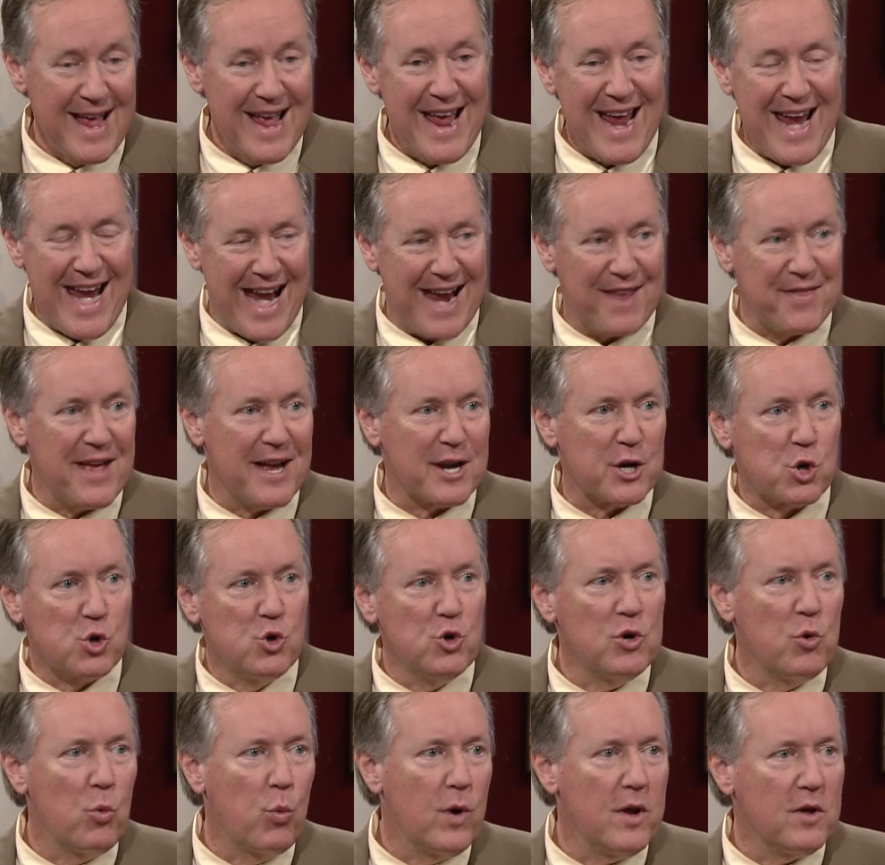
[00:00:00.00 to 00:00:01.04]
And that
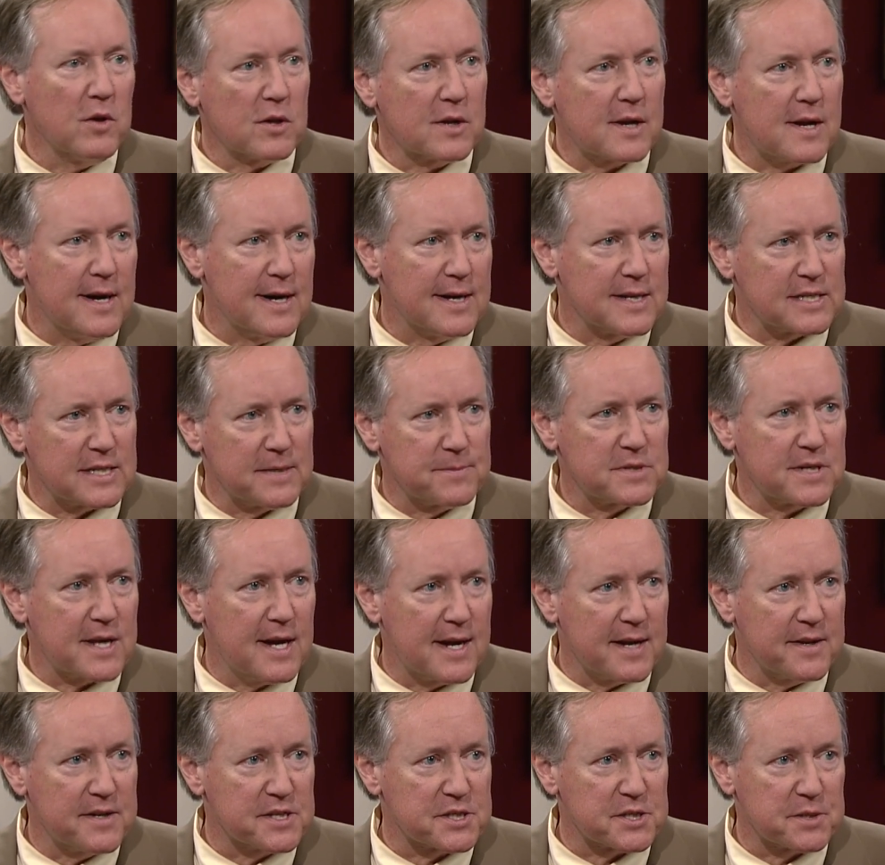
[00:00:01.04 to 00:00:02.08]
goodwill concept's kind of
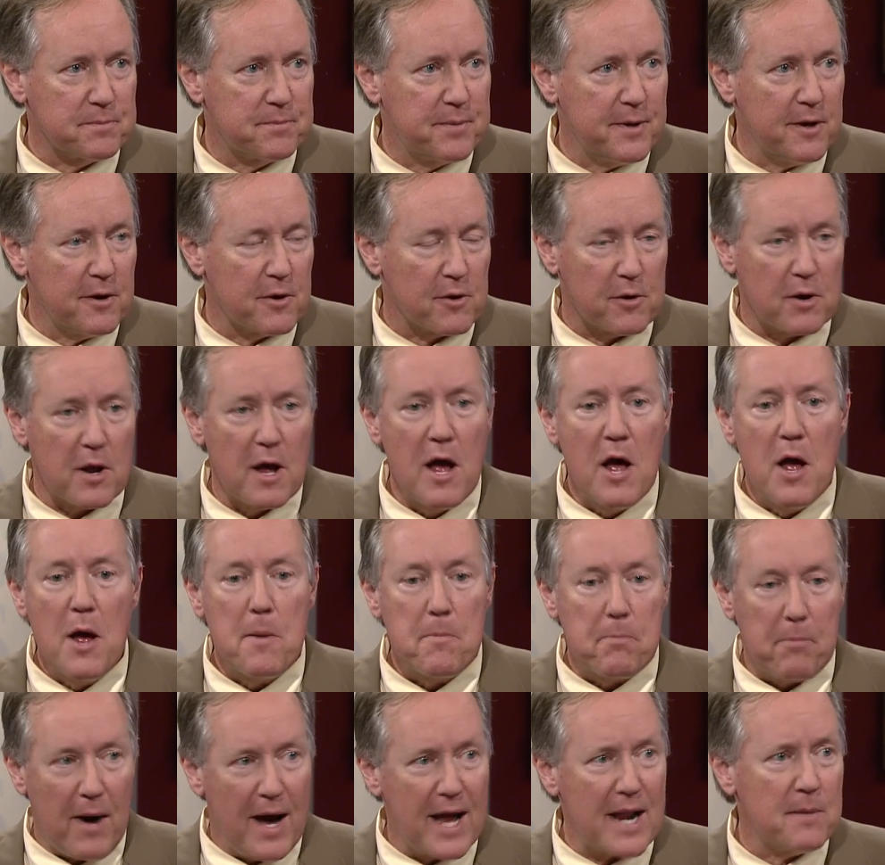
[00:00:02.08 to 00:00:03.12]
disappeared.
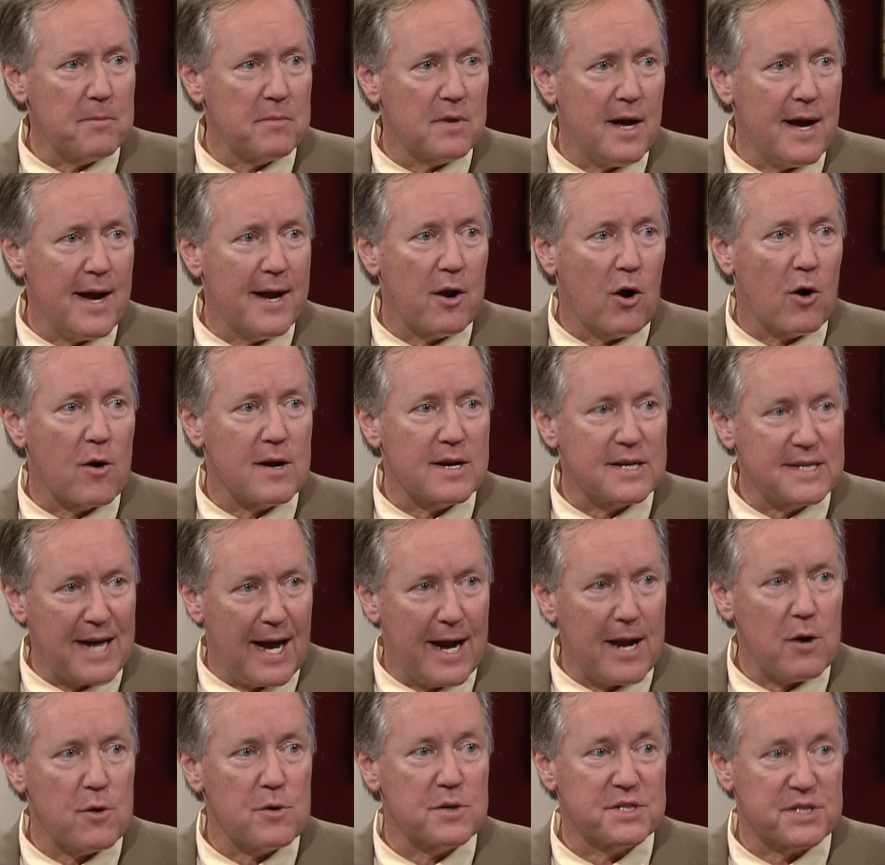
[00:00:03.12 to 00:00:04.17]
Bottom line, our
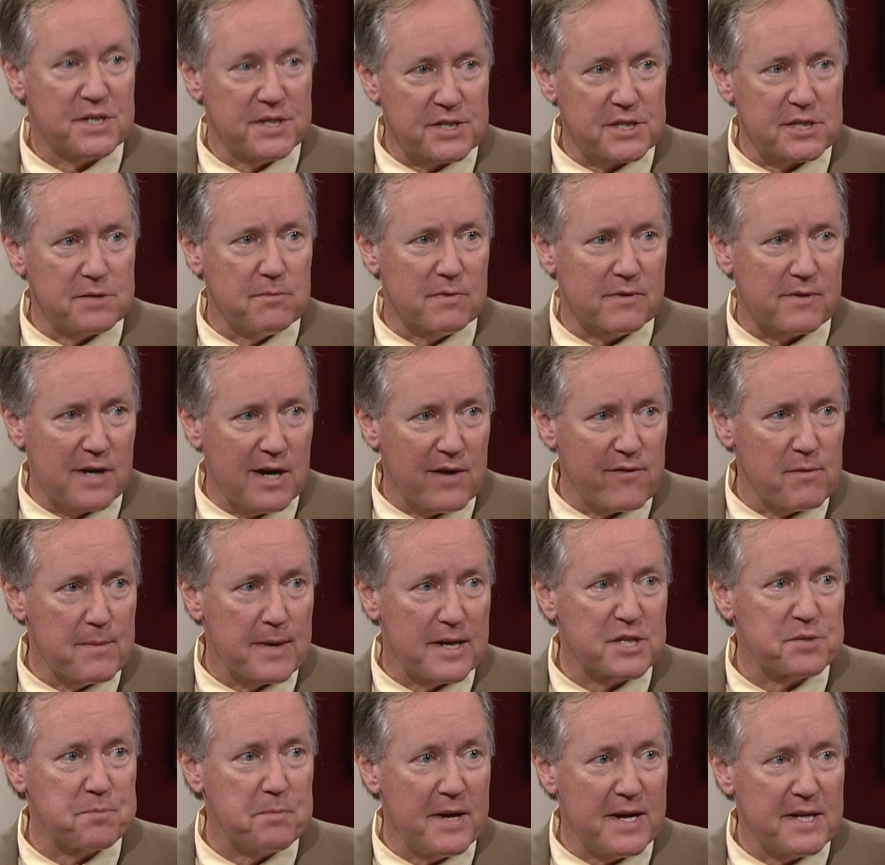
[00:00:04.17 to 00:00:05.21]
entire system of government is
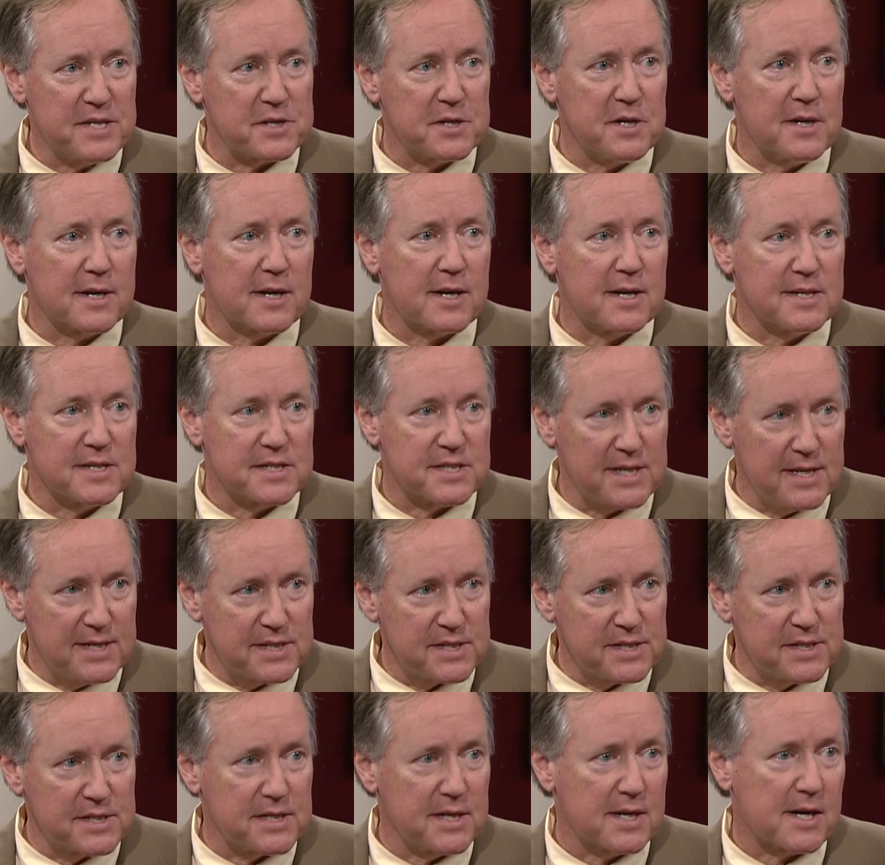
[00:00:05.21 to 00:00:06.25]
based on
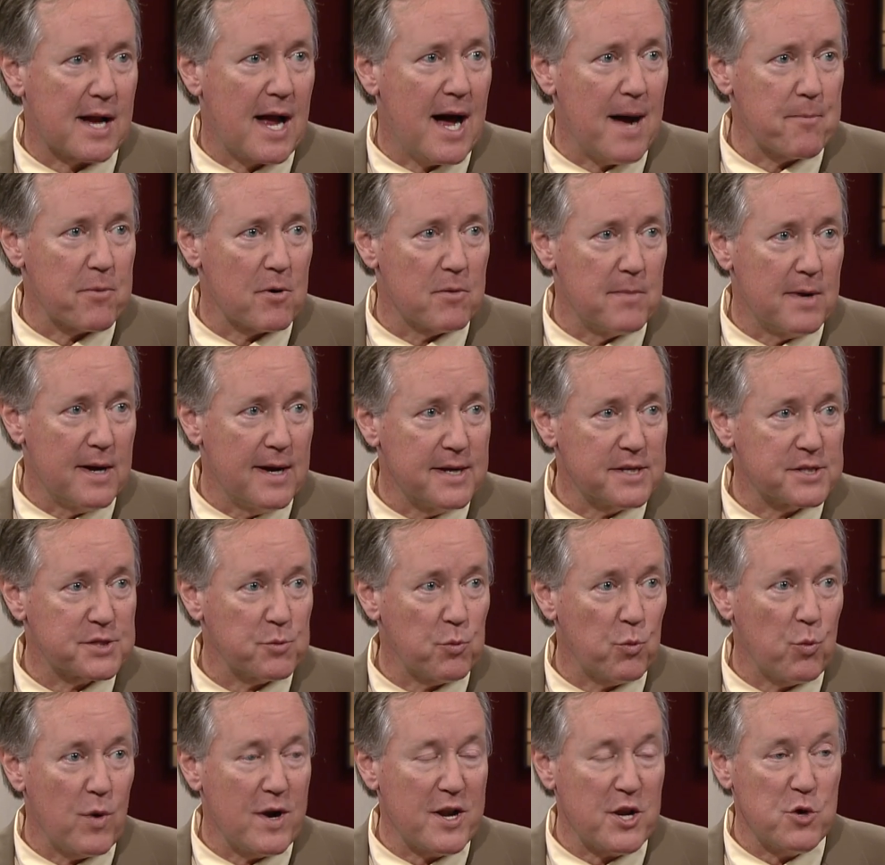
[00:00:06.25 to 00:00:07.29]
consensus and compromise.
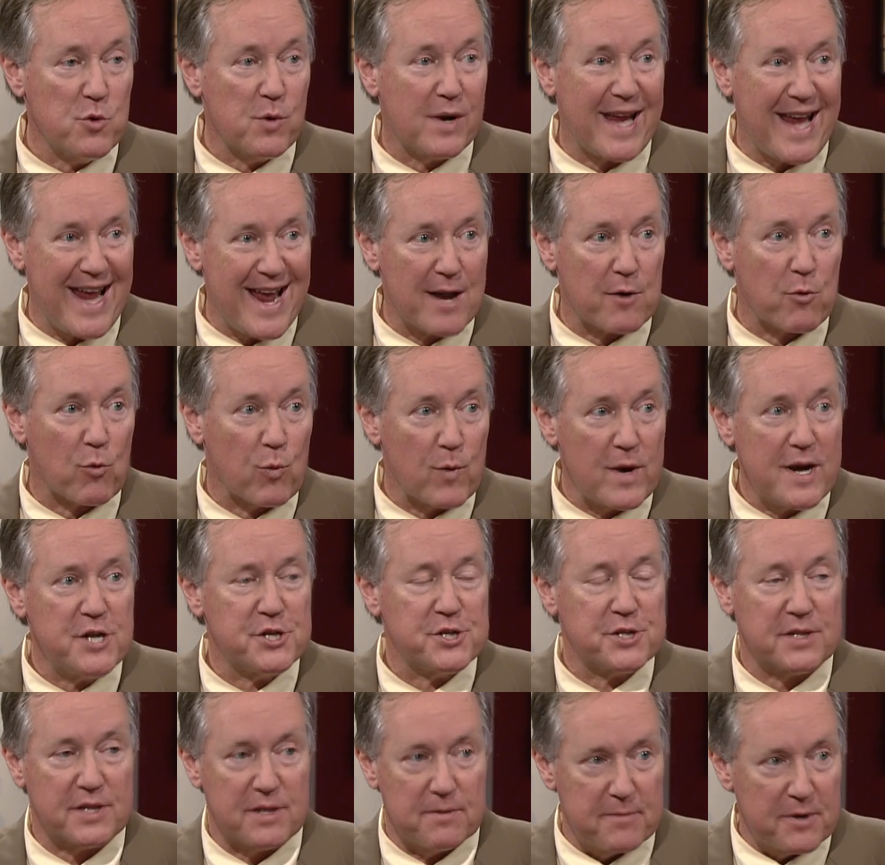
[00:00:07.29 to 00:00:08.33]
When you can't reach
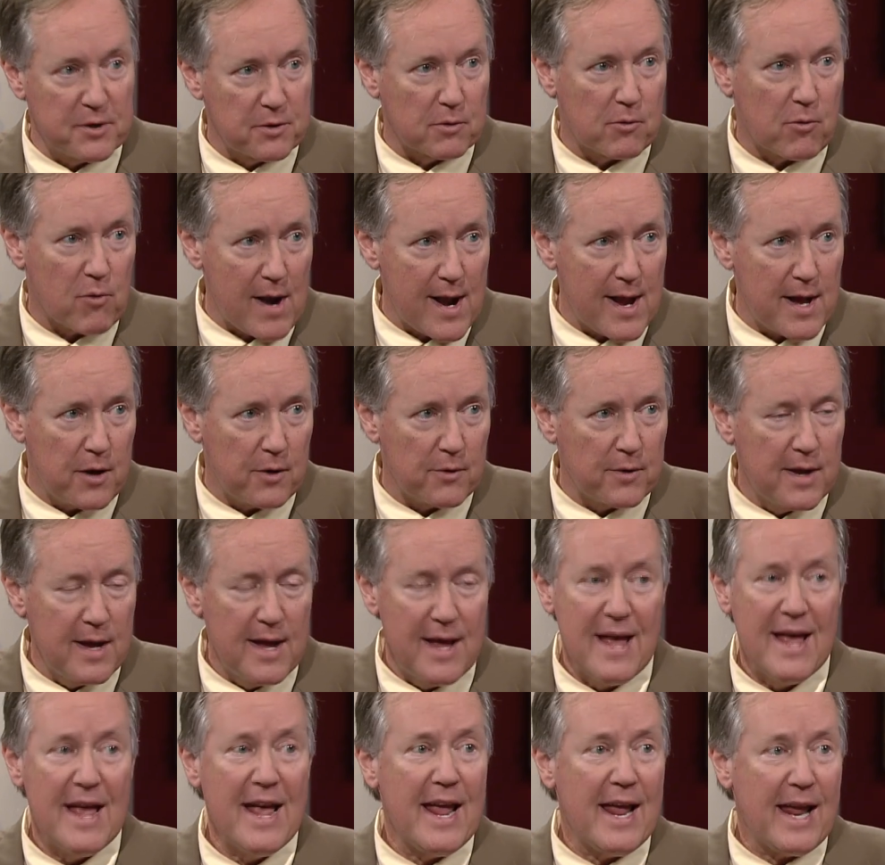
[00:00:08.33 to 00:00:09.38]
the middle ground,
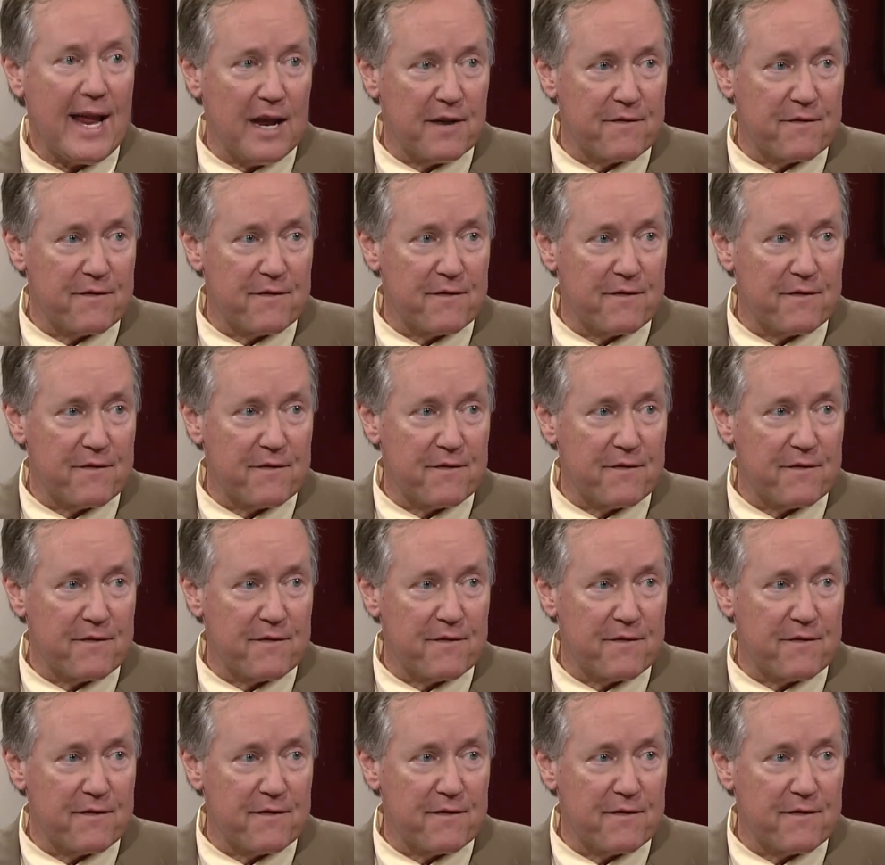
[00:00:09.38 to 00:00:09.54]
it